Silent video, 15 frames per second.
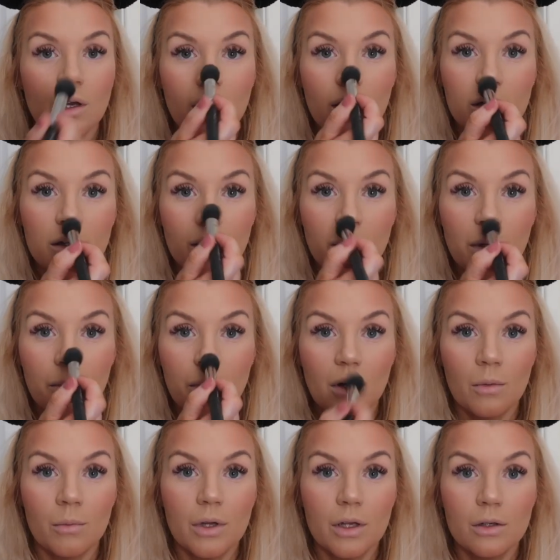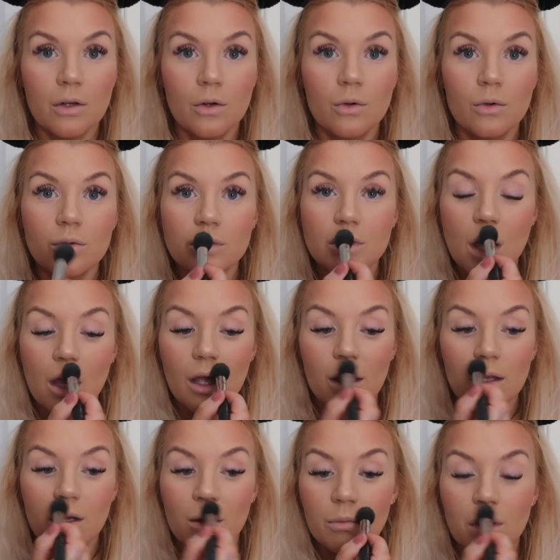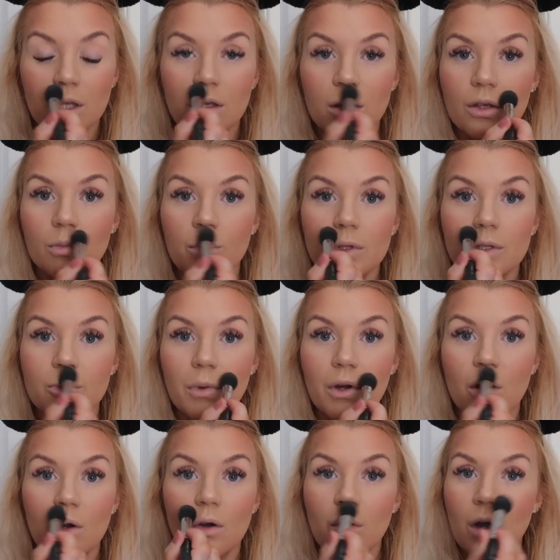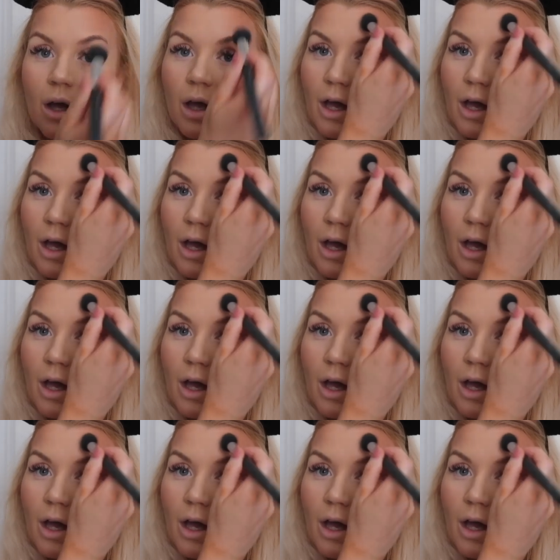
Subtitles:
and I'll pop it on my nose and on my cupid's bow.